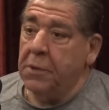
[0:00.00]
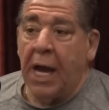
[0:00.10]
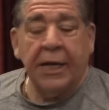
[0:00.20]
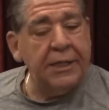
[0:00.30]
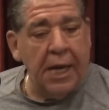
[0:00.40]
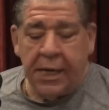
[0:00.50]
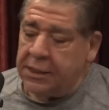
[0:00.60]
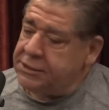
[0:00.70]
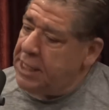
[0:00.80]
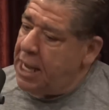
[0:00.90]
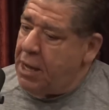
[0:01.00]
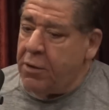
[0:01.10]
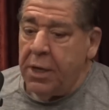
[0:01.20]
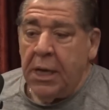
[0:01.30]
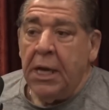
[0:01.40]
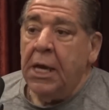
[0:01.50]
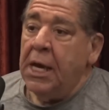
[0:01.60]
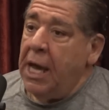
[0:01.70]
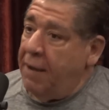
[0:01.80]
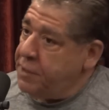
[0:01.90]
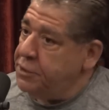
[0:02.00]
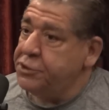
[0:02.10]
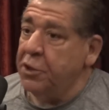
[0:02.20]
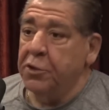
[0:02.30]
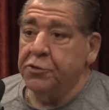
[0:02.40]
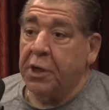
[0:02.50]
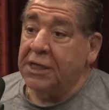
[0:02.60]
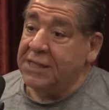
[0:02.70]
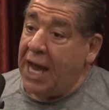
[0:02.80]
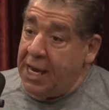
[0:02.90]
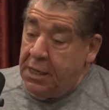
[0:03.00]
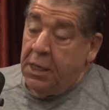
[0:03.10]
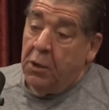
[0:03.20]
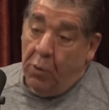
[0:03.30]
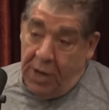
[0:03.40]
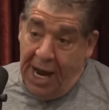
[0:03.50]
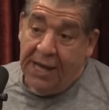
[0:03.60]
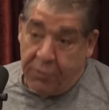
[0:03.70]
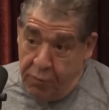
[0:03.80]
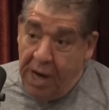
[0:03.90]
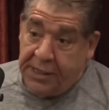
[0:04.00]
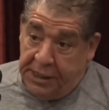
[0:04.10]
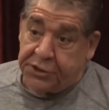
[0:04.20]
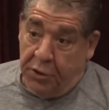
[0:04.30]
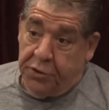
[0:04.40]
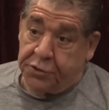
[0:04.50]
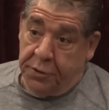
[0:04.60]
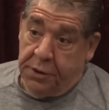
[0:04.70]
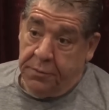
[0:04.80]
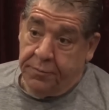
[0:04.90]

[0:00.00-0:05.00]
I can tell you this now after the surgery because I had, when I had the right knee surgery,